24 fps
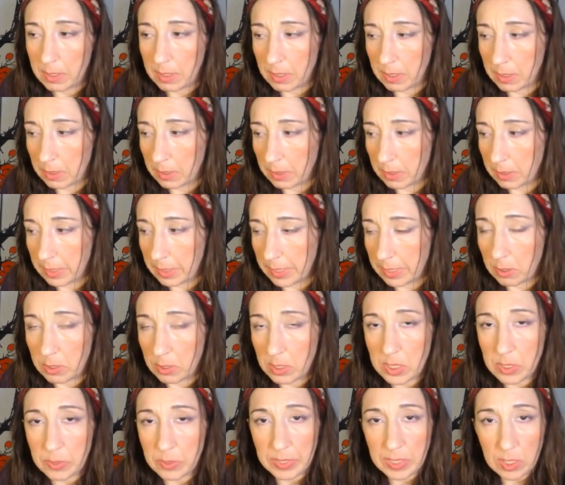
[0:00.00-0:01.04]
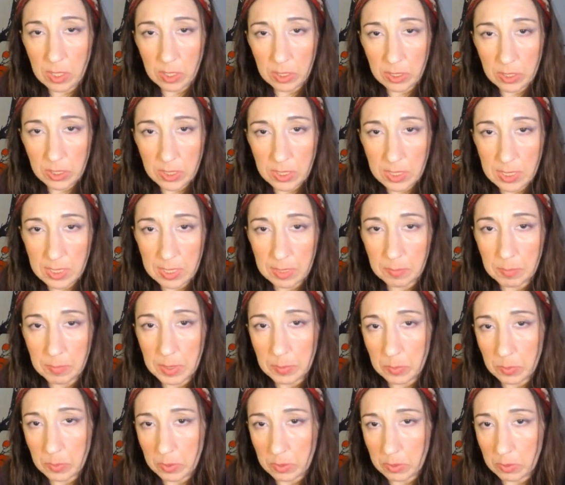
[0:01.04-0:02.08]
and also acknowledges that
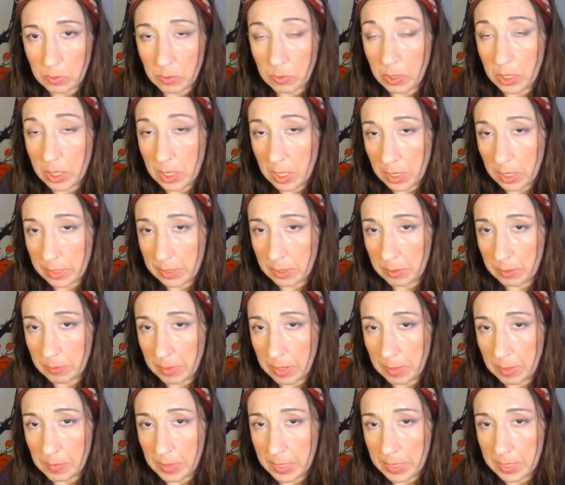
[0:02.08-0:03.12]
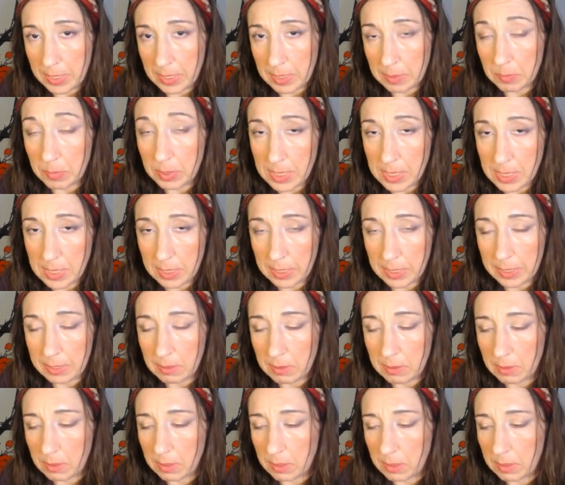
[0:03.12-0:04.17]
people who are not in their right mind implicitly,
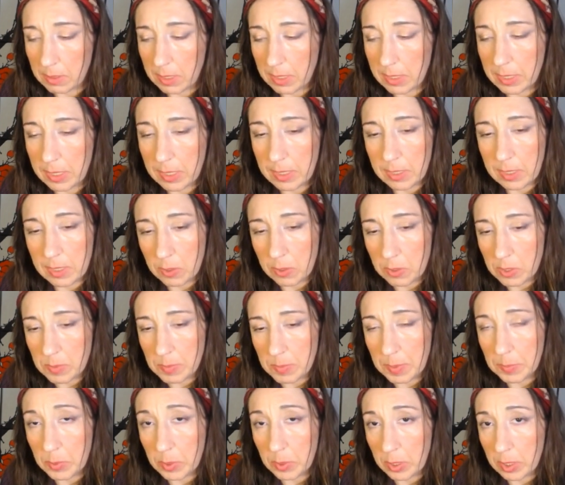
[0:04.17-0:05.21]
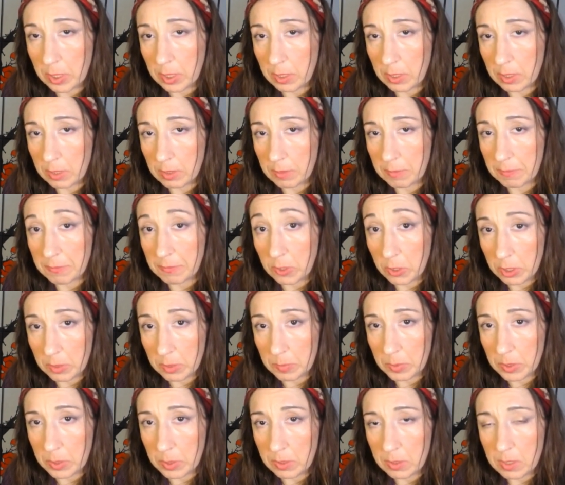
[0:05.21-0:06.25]
that those people are
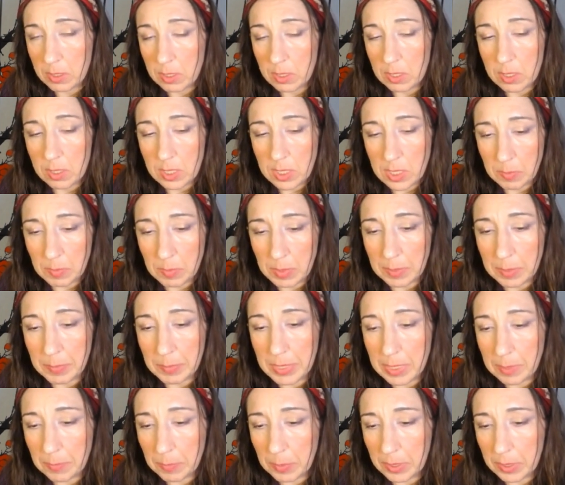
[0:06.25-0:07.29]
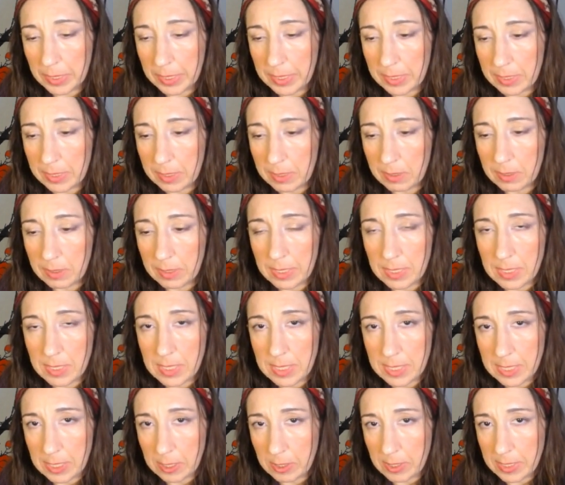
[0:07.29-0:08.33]
vulnerable to being manipulated and
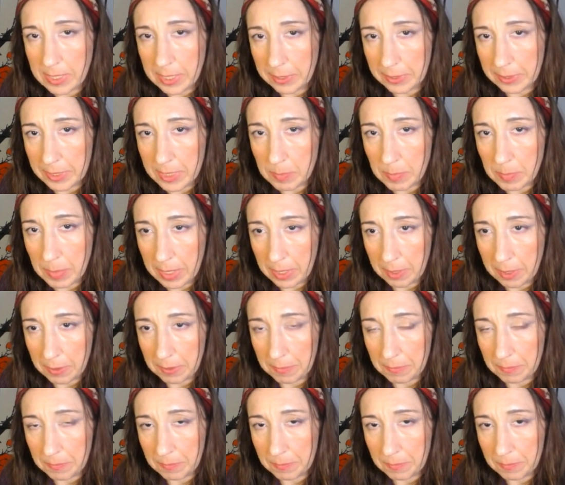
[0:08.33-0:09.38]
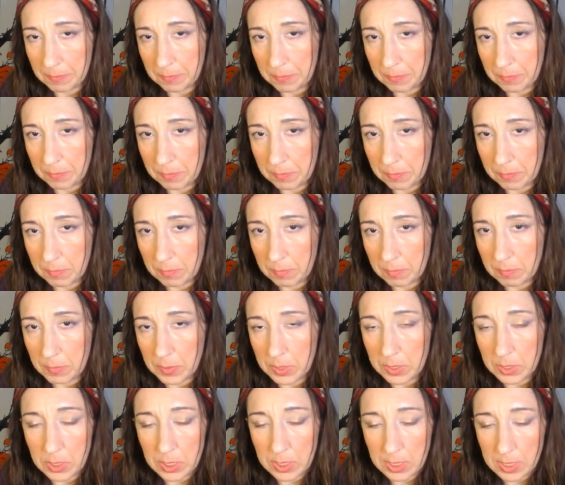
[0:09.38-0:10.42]
steered down this path.
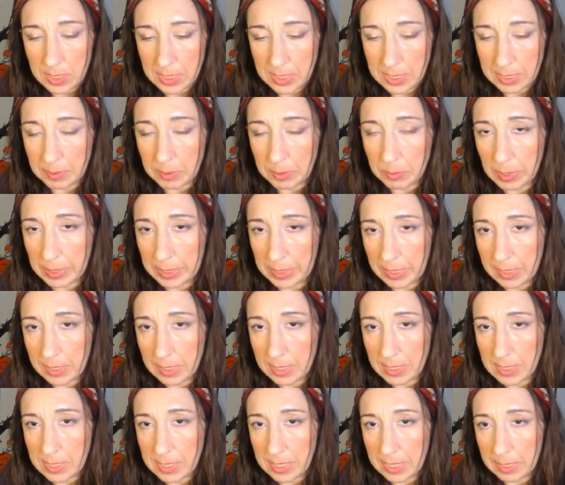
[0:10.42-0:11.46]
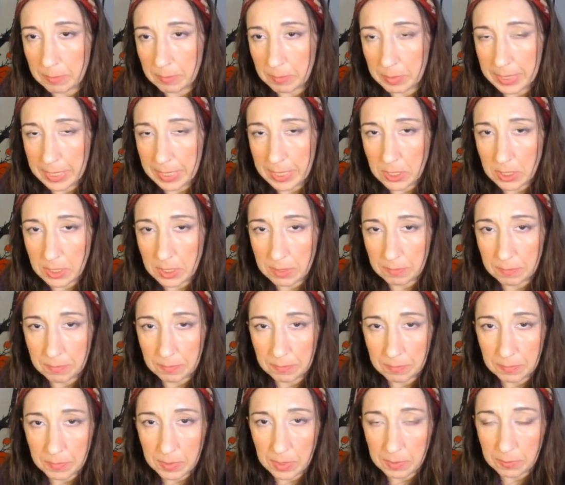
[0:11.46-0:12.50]
But she doesn't seem to recognize that implication
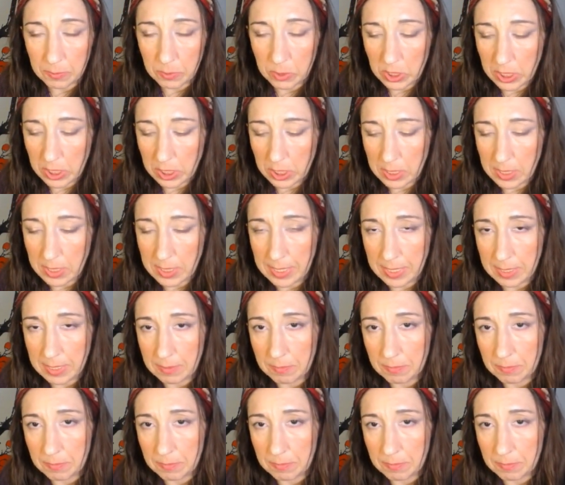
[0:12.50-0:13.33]
of what she just said.